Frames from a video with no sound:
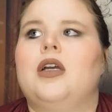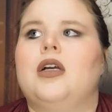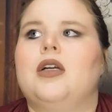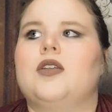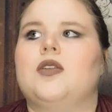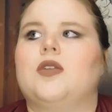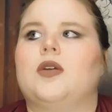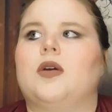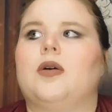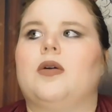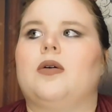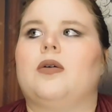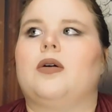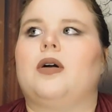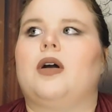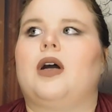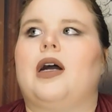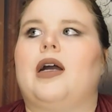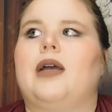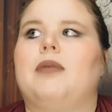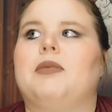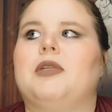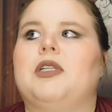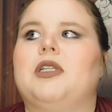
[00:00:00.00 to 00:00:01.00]
So
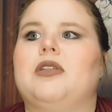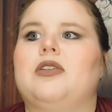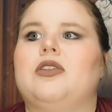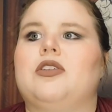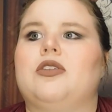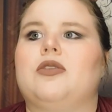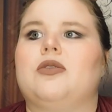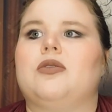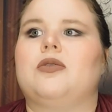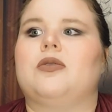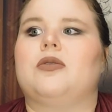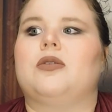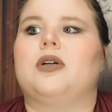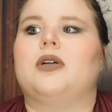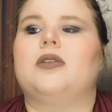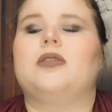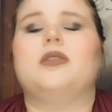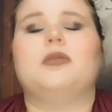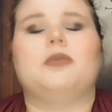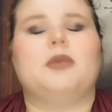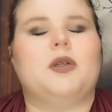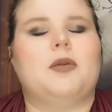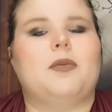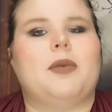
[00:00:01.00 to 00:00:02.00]
I'm gonna do a
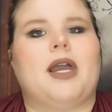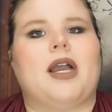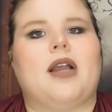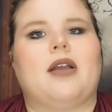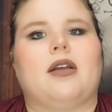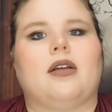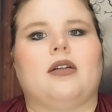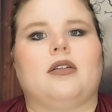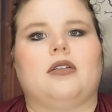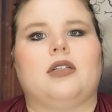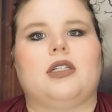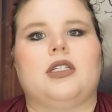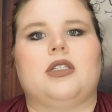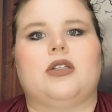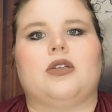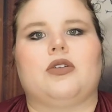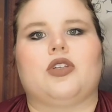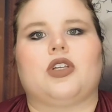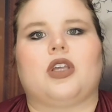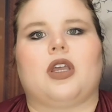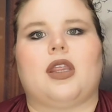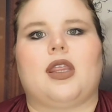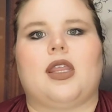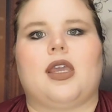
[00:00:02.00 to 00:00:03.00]
little bit of background
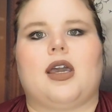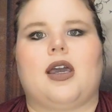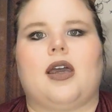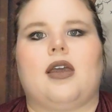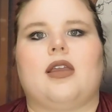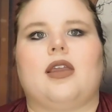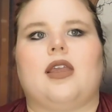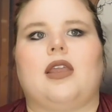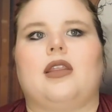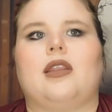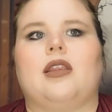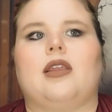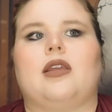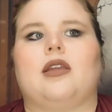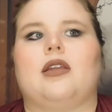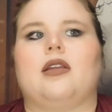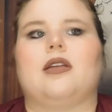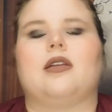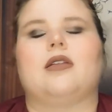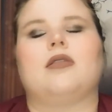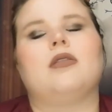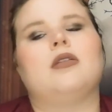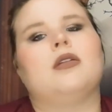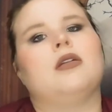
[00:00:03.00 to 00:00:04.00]
research on that, and
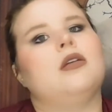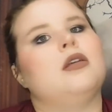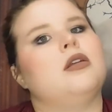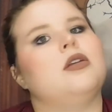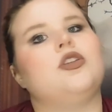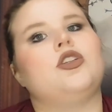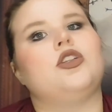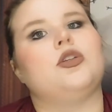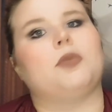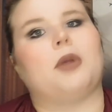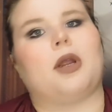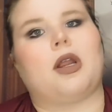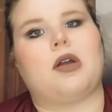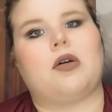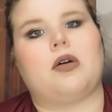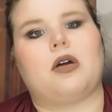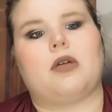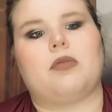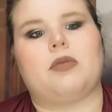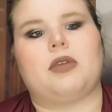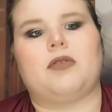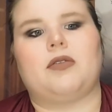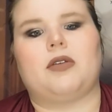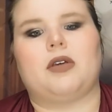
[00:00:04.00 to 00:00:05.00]
then tomorrow
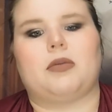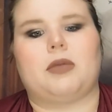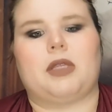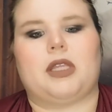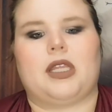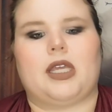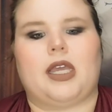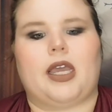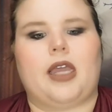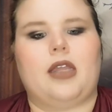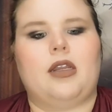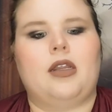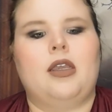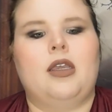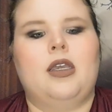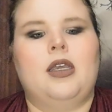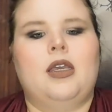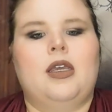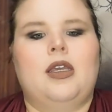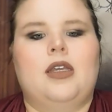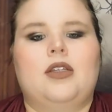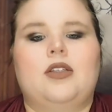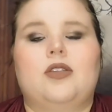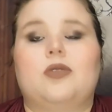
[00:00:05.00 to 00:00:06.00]
I'll be filming that.
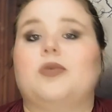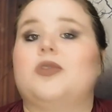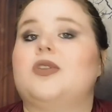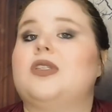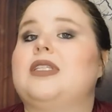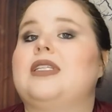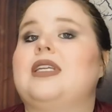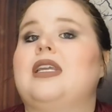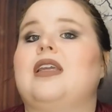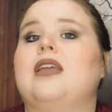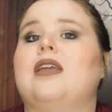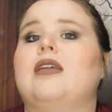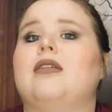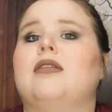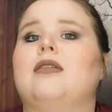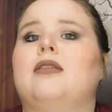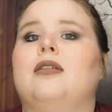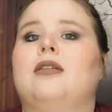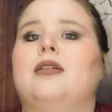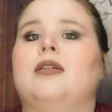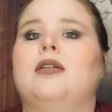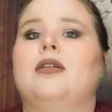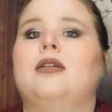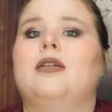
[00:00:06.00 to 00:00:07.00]
So we'll see
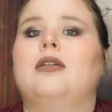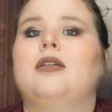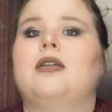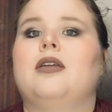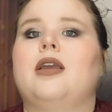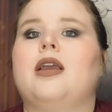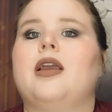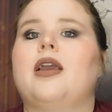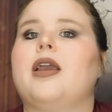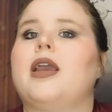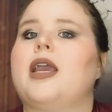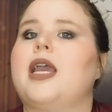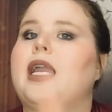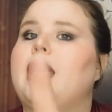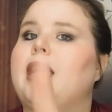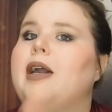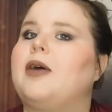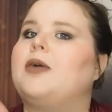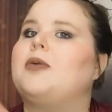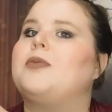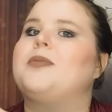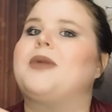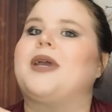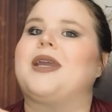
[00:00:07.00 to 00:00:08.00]

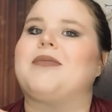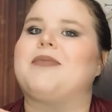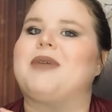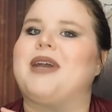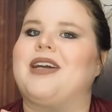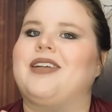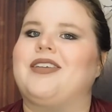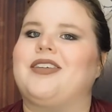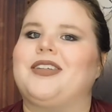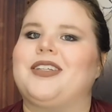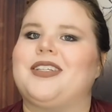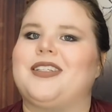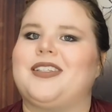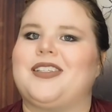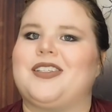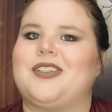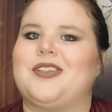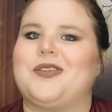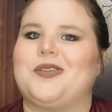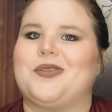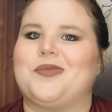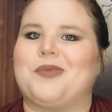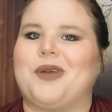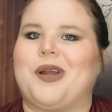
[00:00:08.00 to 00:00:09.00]
how my batteries
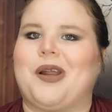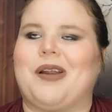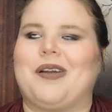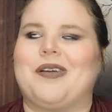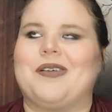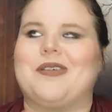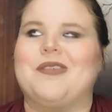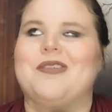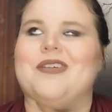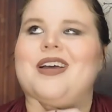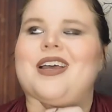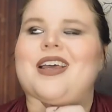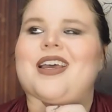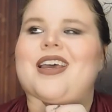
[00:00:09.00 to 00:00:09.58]
do tomorrow.